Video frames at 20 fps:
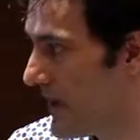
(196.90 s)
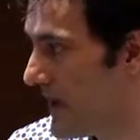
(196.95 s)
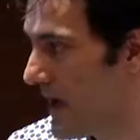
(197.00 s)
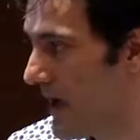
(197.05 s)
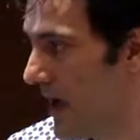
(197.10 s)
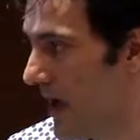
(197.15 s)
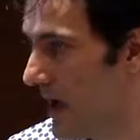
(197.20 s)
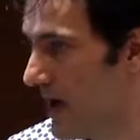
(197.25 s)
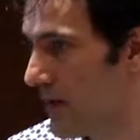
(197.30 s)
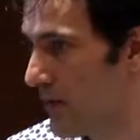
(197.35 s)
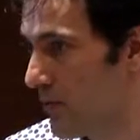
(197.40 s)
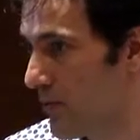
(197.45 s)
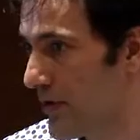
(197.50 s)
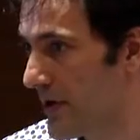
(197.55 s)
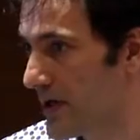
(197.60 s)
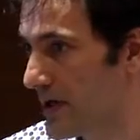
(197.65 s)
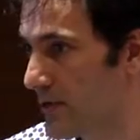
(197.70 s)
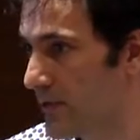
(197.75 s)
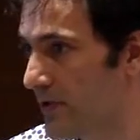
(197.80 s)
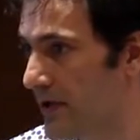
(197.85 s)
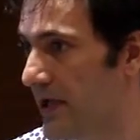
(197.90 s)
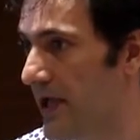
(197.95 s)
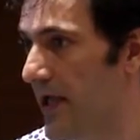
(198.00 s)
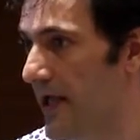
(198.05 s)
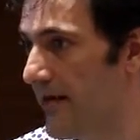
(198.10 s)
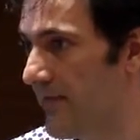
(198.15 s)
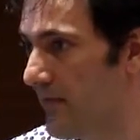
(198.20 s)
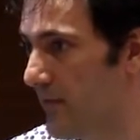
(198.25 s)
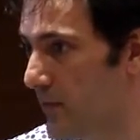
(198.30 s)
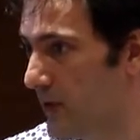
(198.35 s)
where we
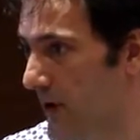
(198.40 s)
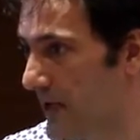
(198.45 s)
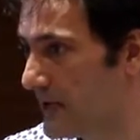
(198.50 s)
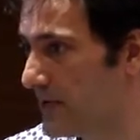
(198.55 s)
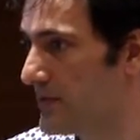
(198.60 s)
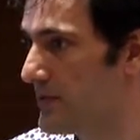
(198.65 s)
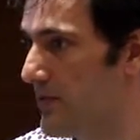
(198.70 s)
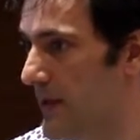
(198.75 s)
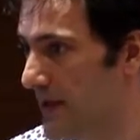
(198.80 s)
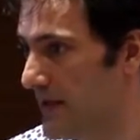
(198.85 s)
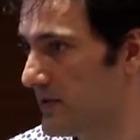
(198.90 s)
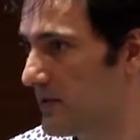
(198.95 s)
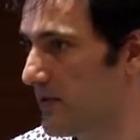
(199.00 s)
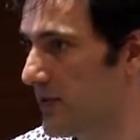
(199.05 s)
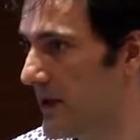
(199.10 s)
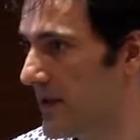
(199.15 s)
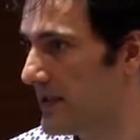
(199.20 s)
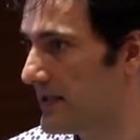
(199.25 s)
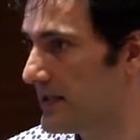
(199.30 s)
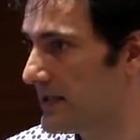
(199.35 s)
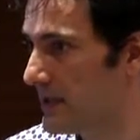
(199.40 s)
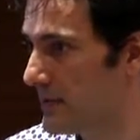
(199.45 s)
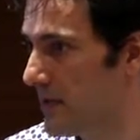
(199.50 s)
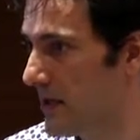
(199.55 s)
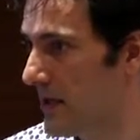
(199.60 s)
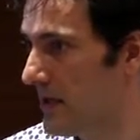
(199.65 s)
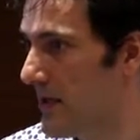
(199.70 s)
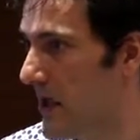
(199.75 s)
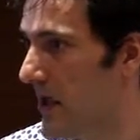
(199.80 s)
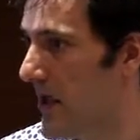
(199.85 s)
have branched pathways,
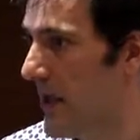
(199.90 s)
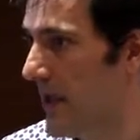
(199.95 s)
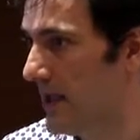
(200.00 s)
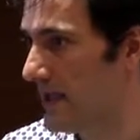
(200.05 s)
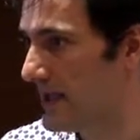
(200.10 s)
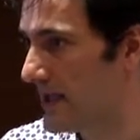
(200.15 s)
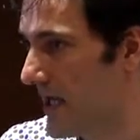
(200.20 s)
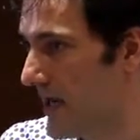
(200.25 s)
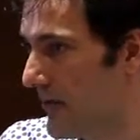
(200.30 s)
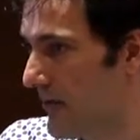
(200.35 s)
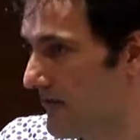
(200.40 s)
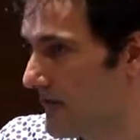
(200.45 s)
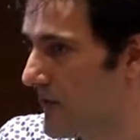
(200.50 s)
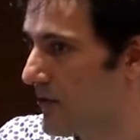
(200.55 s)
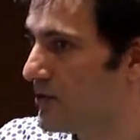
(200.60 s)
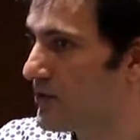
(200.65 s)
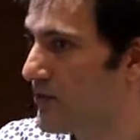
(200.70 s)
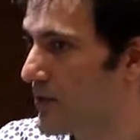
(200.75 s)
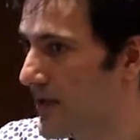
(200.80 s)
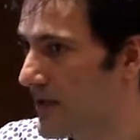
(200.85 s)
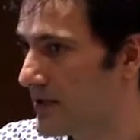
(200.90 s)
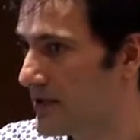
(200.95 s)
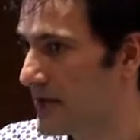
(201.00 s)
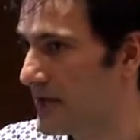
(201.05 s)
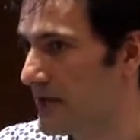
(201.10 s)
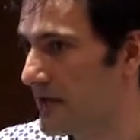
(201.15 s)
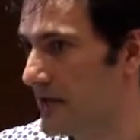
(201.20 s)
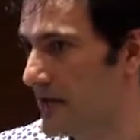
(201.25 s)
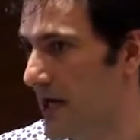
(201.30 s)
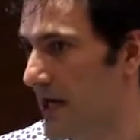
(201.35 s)
and some of those
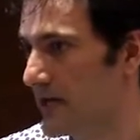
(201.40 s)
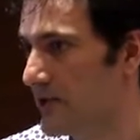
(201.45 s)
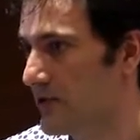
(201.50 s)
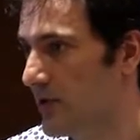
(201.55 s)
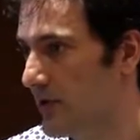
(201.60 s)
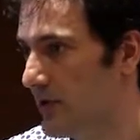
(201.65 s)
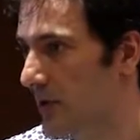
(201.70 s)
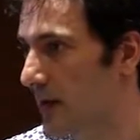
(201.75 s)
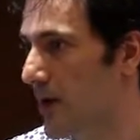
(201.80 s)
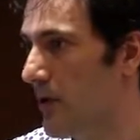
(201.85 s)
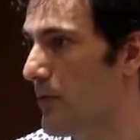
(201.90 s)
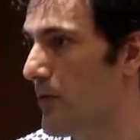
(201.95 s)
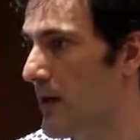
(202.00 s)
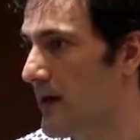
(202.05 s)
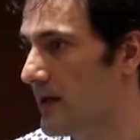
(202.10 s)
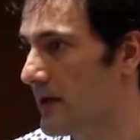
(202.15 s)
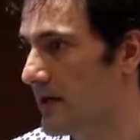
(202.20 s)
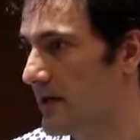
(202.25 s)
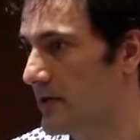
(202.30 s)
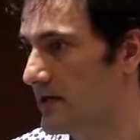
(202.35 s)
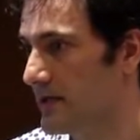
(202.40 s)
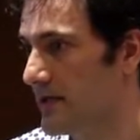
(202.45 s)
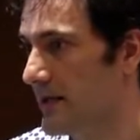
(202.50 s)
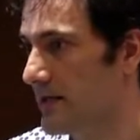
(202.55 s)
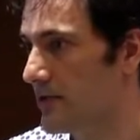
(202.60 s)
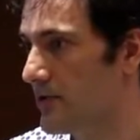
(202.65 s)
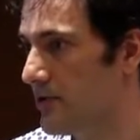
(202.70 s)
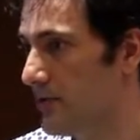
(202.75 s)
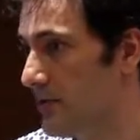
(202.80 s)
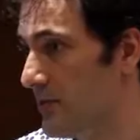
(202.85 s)
branches are actually biomarkers
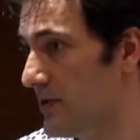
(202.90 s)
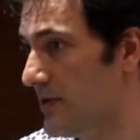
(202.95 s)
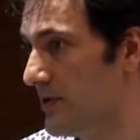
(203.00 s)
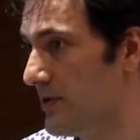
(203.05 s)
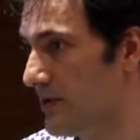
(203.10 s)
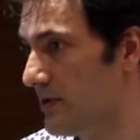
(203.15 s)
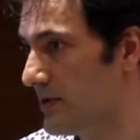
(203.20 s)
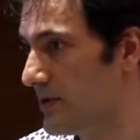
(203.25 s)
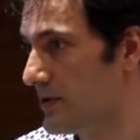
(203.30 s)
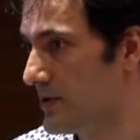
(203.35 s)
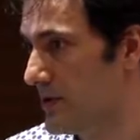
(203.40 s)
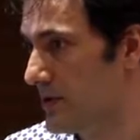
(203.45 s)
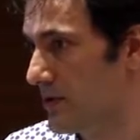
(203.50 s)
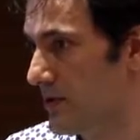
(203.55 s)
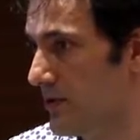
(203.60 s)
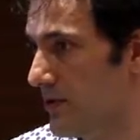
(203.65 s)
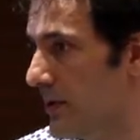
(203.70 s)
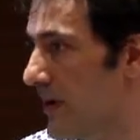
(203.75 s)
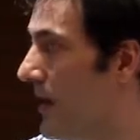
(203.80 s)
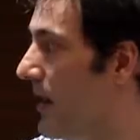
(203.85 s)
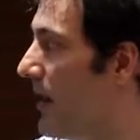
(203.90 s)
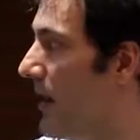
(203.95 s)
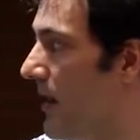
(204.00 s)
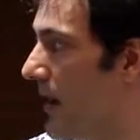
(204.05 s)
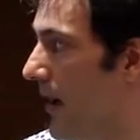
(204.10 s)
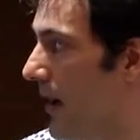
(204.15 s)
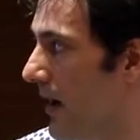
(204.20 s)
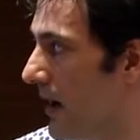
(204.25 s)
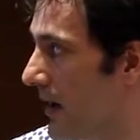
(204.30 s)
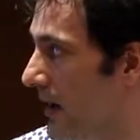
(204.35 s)
that could be used for
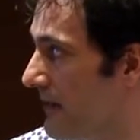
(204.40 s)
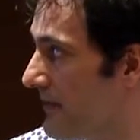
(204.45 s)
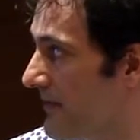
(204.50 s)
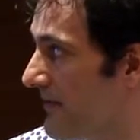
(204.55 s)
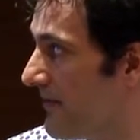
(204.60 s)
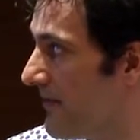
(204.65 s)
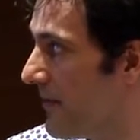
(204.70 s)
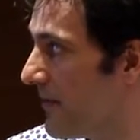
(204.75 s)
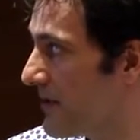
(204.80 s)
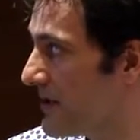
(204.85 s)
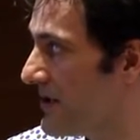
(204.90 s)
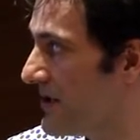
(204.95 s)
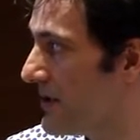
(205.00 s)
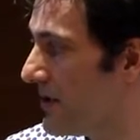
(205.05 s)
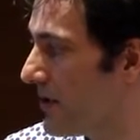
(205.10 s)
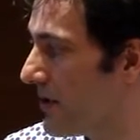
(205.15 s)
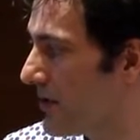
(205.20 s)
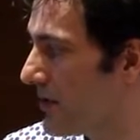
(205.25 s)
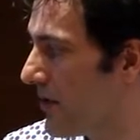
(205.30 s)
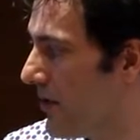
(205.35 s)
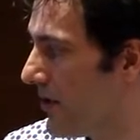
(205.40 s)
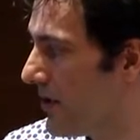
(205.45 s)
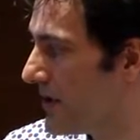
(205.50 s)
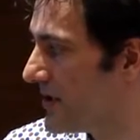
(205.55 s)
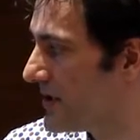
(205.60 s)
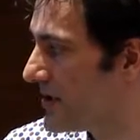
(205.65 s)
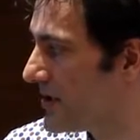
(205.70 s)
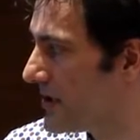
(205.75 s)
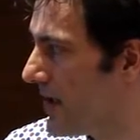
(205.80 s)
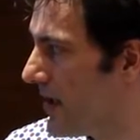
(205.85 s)
enforcing your
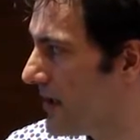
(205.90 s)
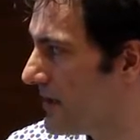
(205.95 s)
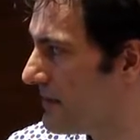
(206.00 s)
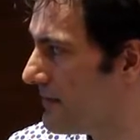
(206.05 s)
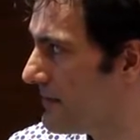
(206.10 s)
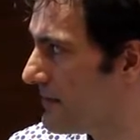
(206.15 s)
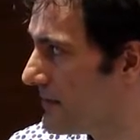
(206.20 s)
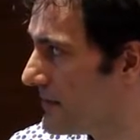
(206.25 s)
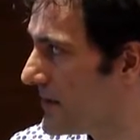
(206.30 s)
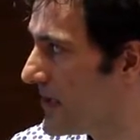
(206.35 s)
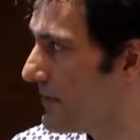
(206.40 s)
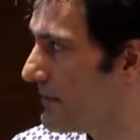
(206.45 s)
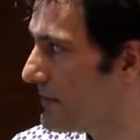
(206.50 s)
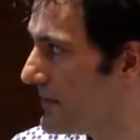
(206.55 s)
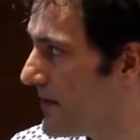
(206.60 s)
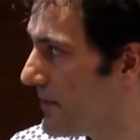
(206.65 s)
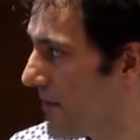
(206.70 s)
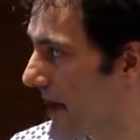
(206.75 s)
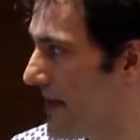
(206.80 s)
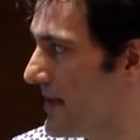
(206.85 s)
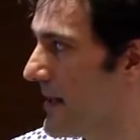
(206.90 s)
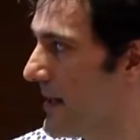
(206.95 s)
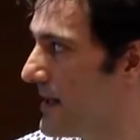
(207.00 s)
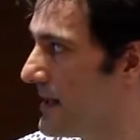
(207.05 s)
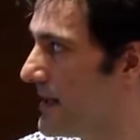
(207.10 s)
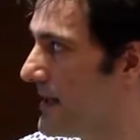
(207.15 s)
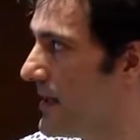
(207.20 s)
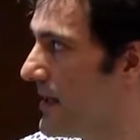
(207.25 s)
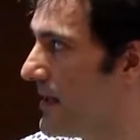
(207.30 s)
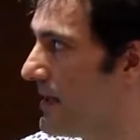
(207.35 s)
knowledge. The main
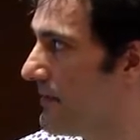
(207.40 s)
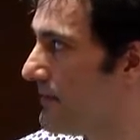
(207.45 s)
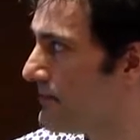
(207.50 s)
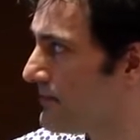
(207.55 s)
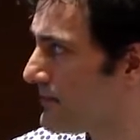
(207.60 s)
idea